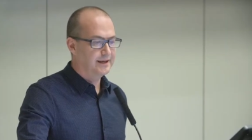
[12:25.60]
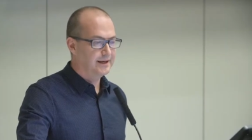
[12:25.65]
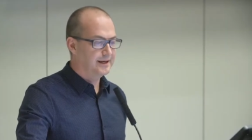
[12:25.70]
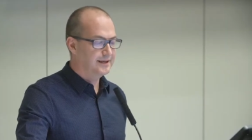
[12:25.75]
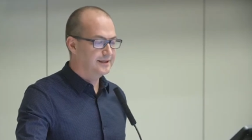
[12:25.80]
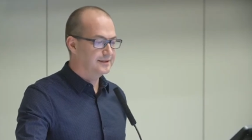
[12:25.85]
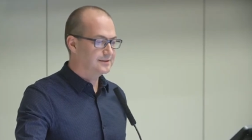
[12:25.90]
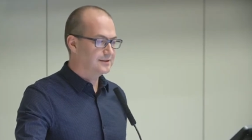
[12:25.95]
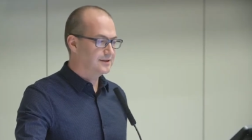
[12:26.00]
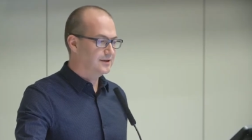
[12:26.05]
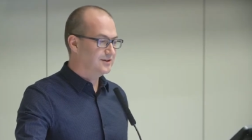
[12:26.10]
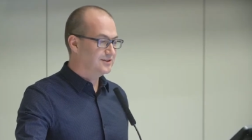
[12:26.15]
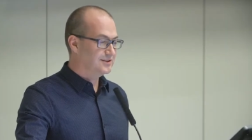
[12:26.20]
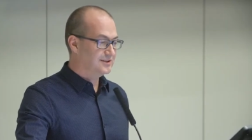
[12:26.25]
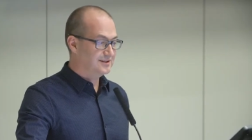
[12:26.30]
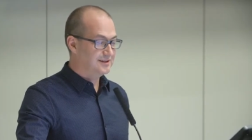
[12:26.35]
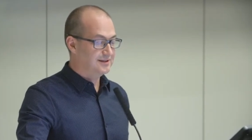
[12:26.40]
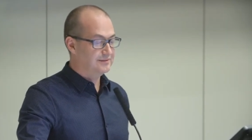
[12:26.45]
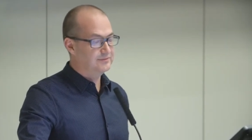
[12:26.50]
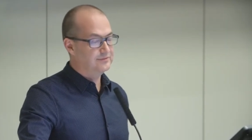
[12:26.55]
And it's
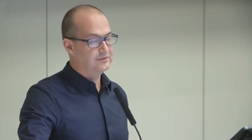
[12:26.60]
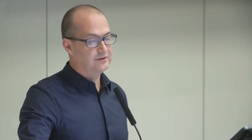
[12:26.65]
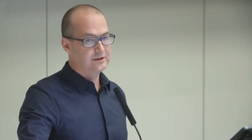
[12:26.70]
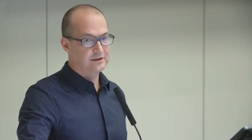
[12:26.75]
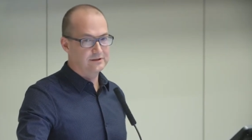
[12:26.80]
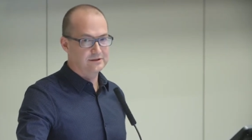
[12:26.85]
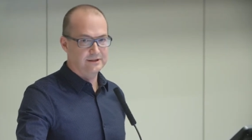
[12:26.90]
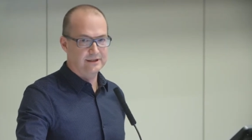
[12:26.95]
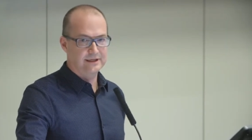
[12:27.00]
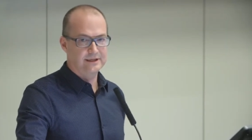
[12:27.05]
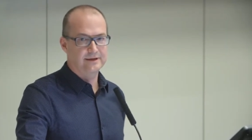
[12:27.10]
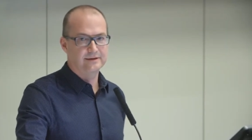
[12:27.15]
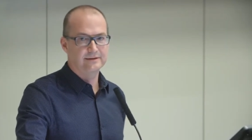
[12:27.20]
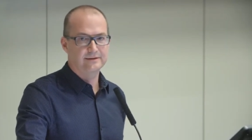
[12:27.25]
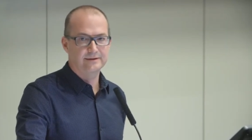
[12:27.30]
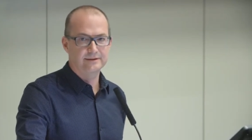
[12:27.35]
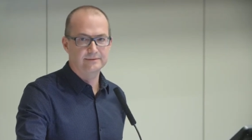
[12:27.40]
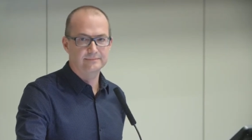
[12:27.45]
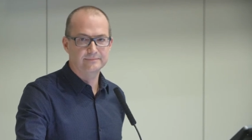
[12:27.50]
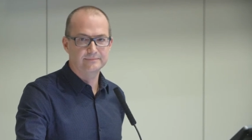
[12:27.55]
cost virtually
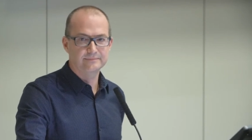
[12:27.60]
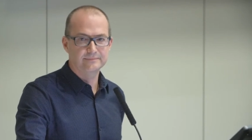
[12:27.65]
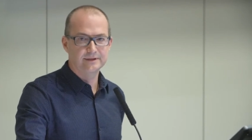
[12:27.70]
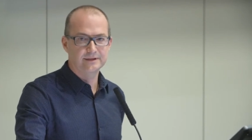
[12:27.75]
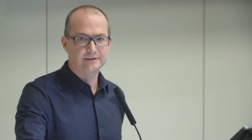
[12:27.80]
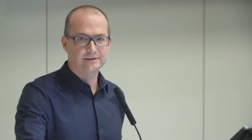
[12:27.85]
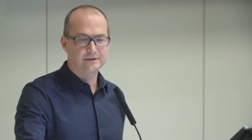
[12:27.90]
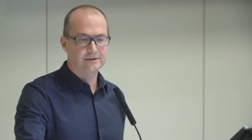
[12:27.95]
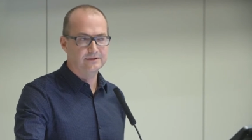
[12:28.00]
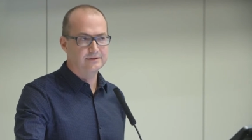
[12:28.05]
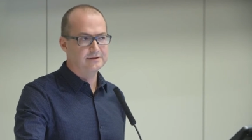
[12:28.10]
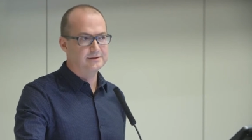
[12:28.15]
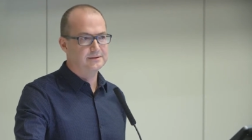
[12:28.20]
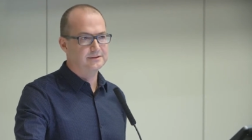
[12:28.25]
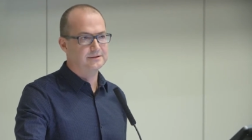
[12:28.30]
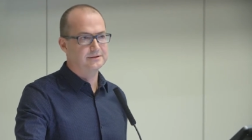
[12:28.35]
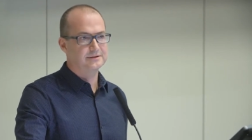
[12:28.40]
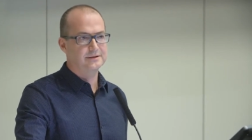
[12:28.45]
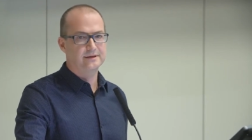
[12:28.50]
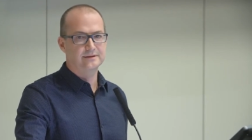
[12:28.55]
nothing. It's cost
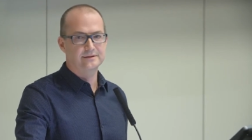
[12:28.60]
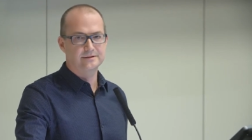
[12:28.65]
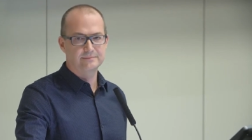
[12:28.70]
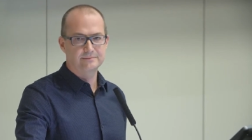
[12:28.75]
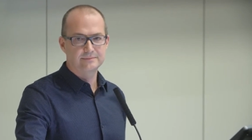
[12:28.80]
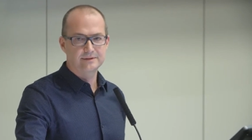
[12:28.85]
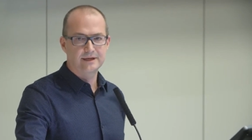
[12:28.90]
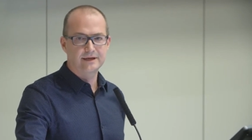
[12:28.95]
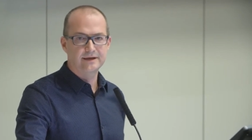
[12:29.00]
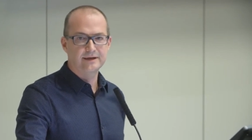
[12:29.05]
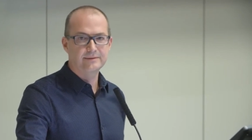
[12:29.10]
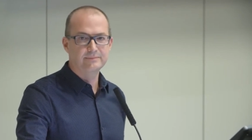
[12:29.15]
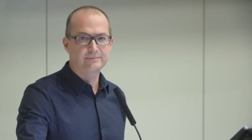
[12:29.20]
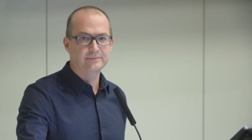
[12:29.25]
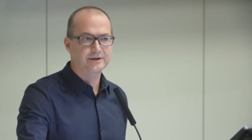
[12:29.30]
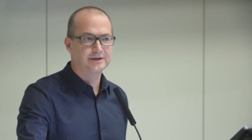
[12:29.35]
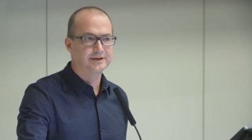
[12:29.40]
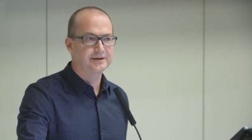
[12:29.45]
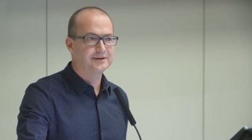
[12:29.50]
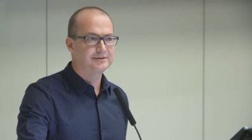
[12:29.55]
some time
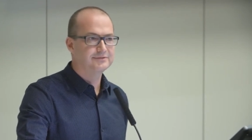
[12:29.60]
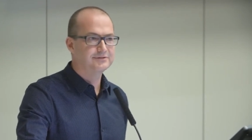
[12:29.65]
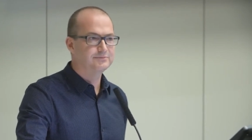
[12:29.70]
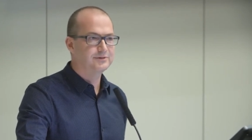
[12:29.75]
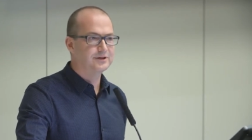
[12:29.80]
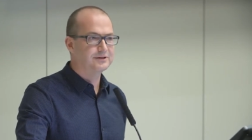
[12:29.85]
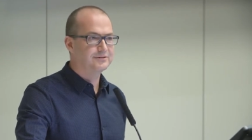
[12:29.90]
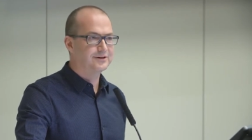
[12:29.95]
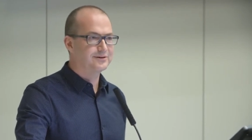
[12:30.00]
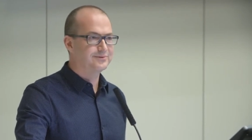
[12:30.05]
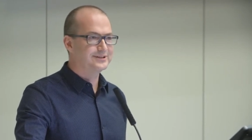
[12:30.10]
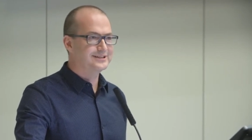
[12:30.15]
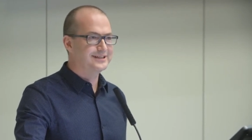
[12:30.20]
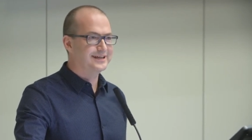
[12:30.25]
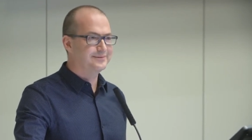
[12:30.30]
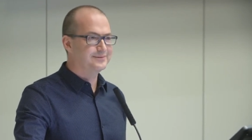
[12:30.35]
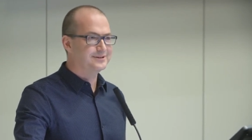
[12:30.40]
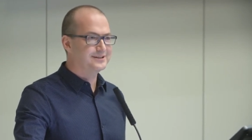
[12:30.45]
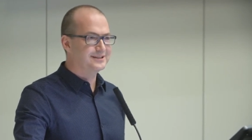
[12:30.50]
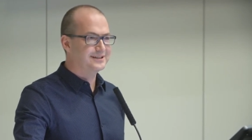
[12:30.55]
from one of our
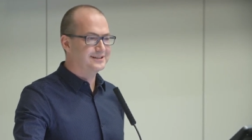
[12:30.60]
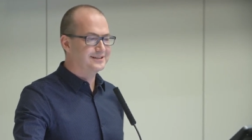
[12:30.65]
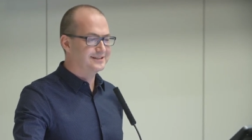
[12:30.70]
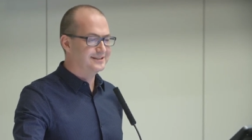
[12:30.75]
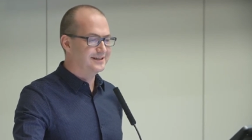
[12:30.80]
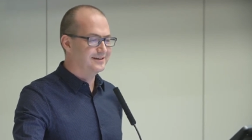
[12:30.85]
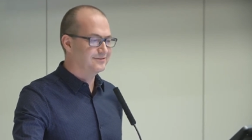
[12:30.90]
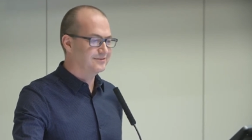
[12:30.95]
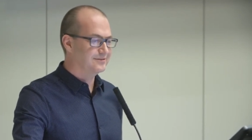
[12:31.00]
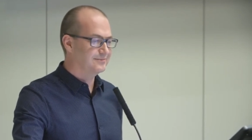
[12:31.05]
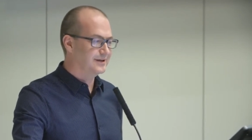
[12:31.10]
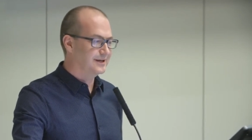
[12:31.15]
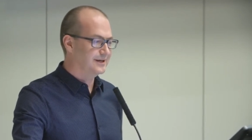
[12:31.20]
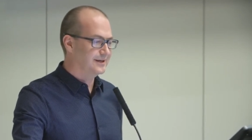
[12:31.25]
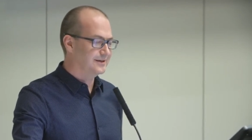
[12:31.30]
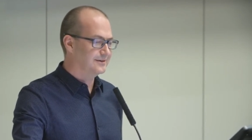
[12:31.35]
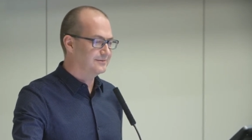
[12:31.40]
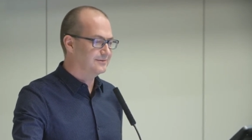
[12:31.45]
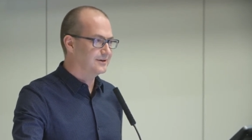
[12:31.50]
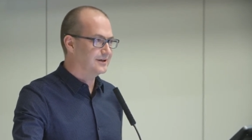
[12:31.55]
receptionists and from our
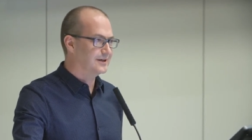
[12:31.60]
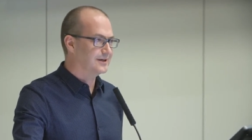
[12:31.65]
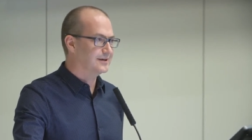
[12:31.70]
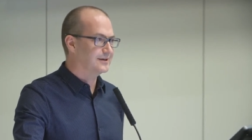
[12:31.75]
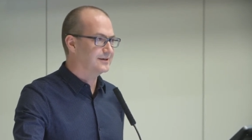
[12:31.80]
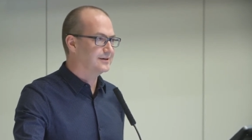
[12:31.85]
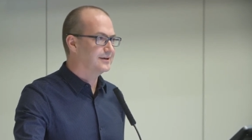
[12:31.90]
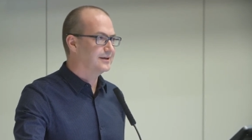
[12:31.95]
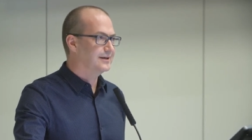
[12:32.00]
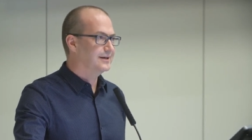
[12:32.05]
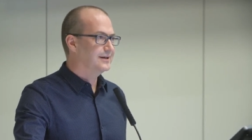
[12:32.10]
link worker.